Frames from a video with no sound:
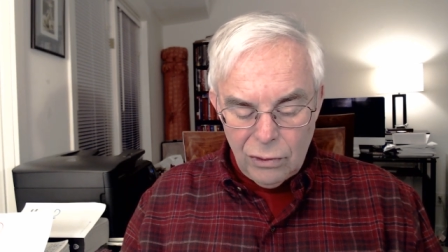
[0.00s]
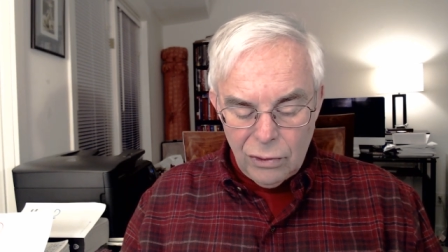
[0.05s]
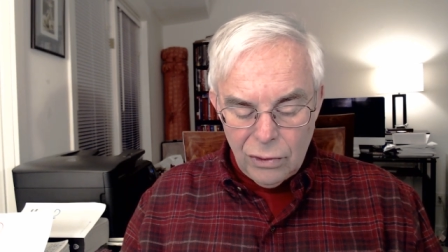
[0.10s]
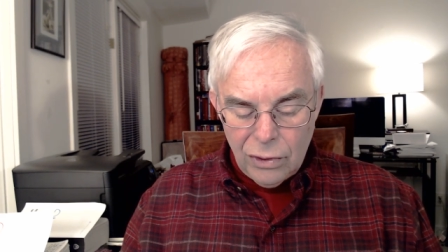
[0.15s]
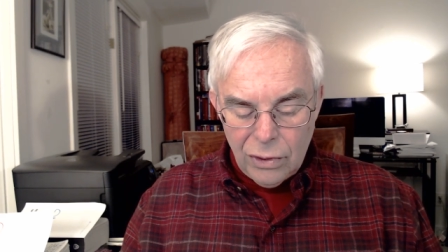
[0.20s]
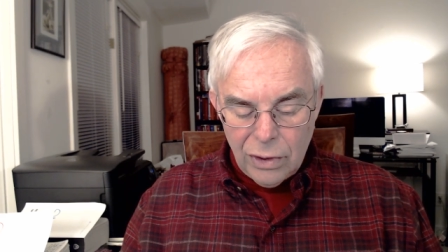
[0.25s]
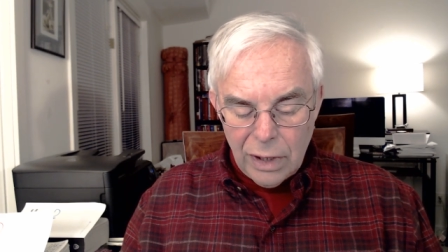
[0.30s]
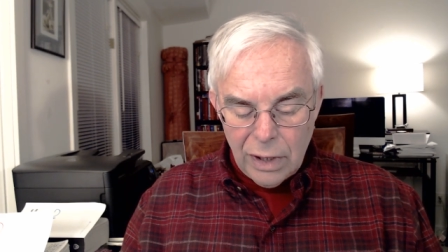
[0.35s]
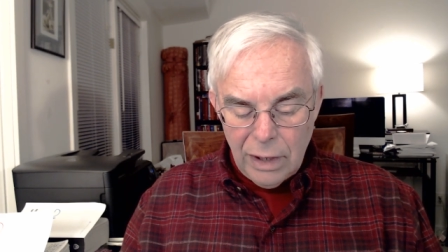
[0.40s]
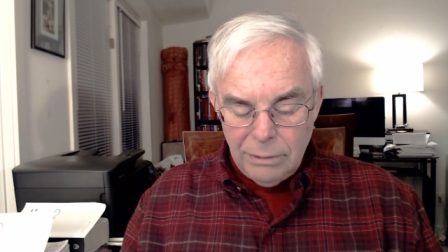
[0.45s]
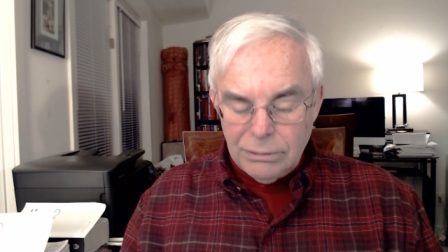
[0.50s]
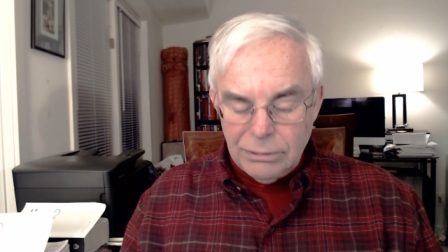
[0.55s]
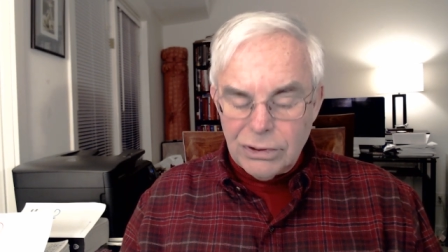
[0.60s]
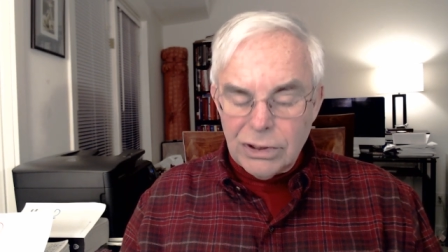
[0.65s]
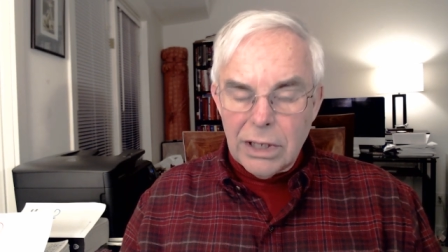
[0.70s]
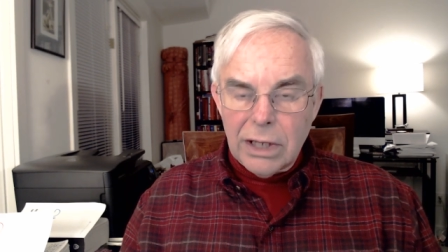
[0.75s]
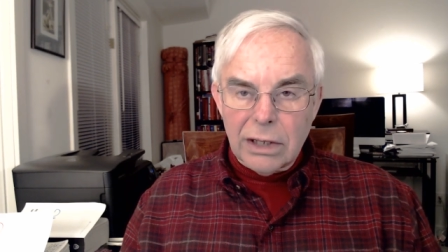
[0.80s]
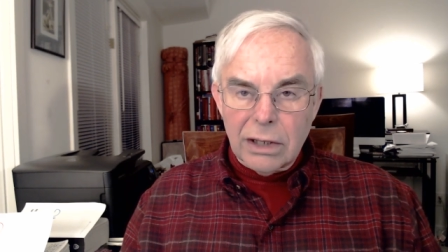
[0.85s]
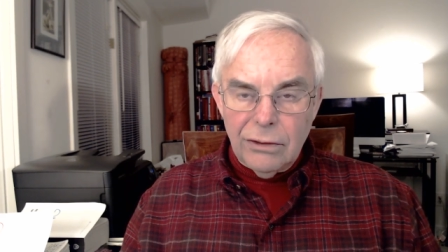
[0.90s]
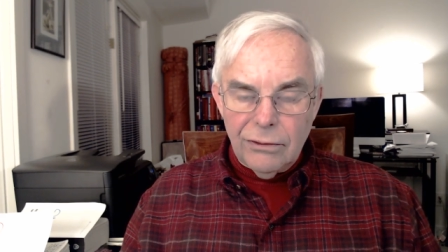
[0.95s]
or
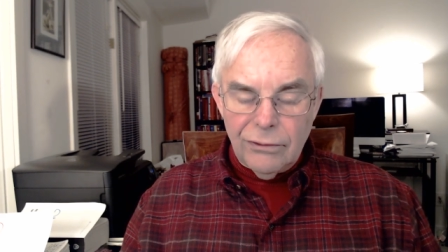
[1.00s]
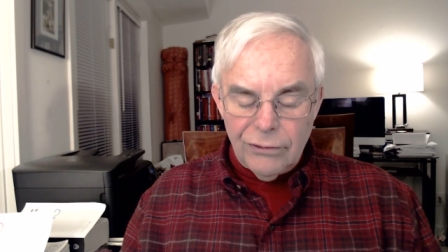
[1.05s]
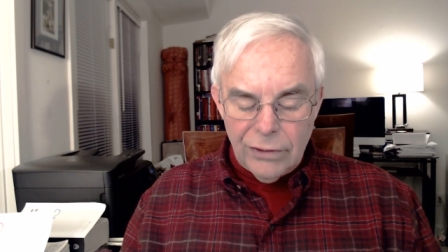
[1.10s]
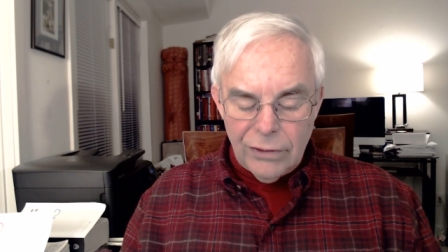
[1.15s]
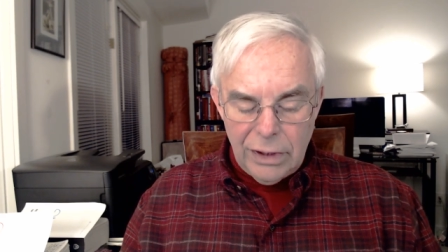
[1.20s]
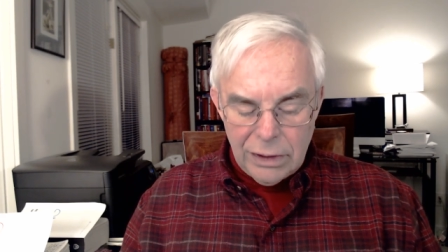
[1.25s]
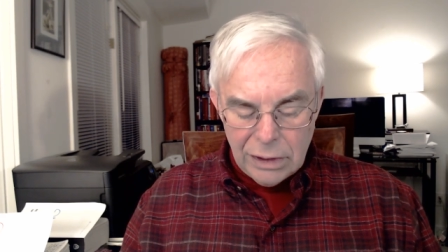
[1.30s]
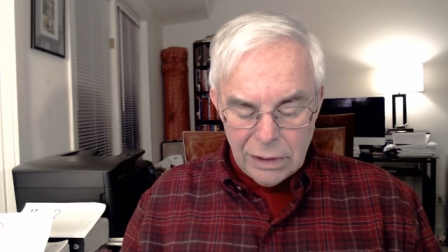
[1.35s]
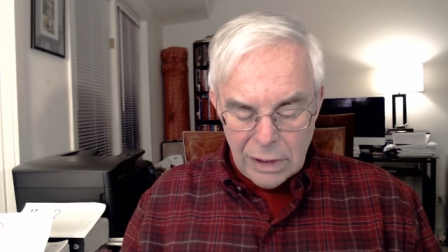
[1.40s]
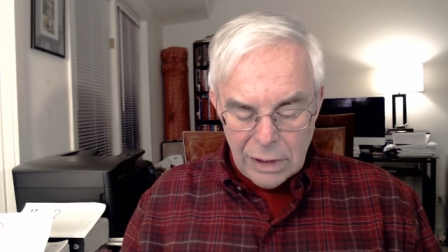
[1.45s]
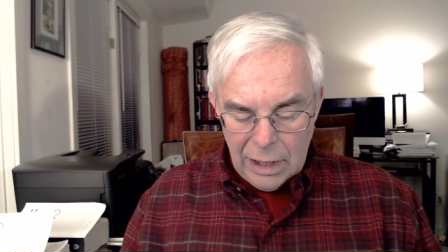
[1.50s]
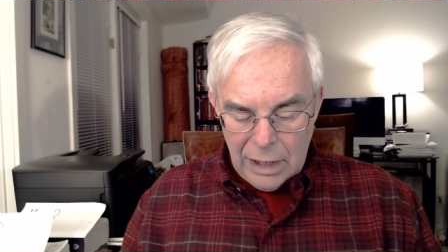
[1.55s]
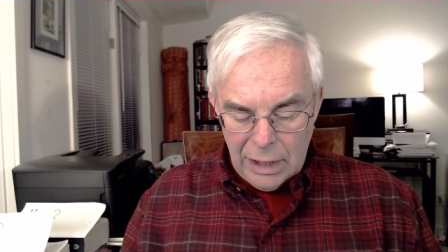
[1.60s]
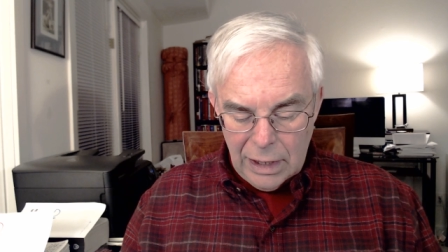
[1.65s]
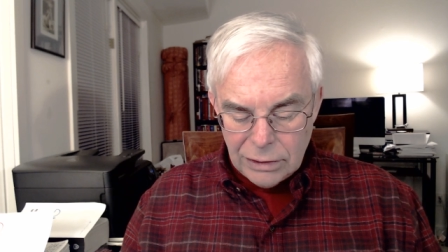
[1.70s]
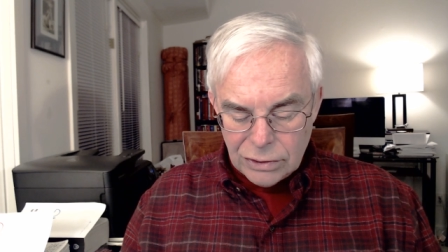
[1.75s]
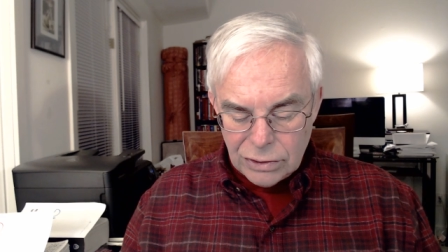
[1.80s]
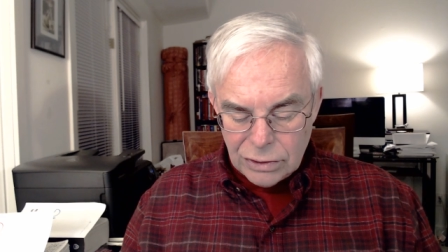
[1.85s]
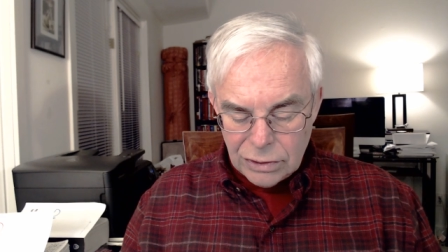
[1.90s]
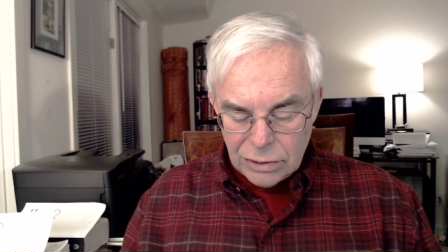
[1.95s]
objective
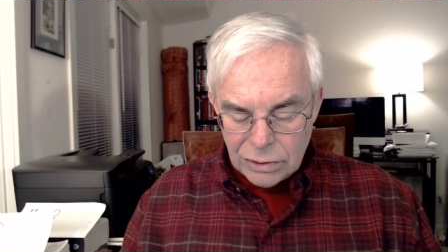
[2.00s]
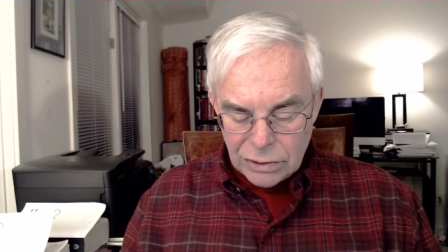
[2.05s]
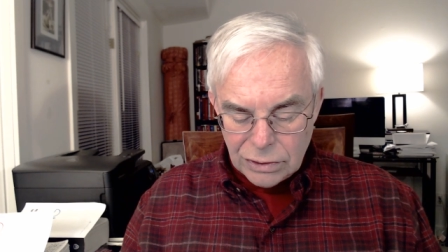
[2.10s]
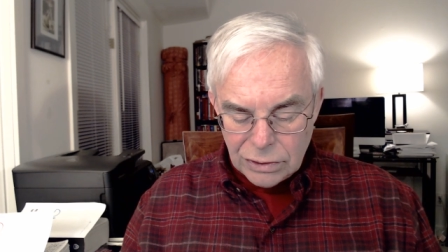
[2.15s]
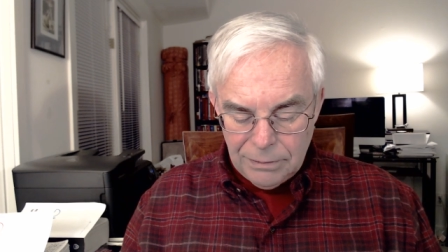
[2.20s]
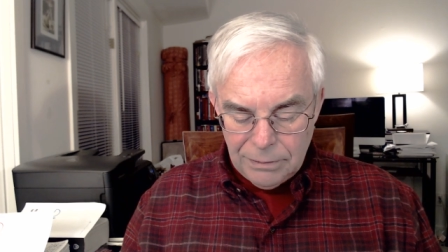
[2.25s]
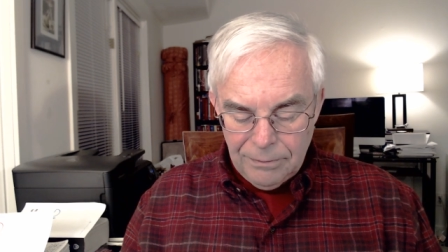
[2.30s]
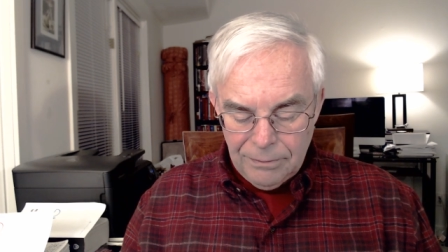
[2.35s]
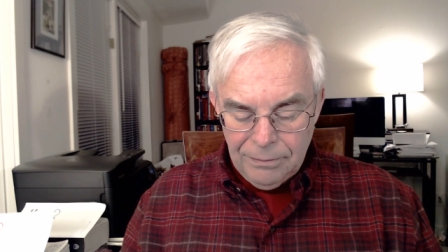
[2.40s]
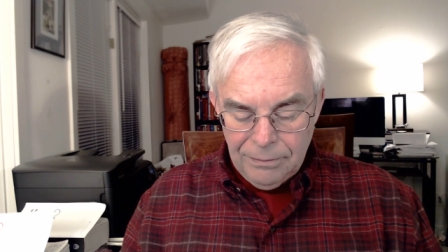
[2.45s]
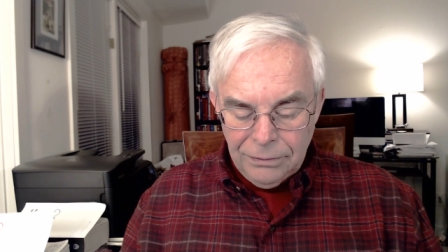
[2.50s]
unconscious.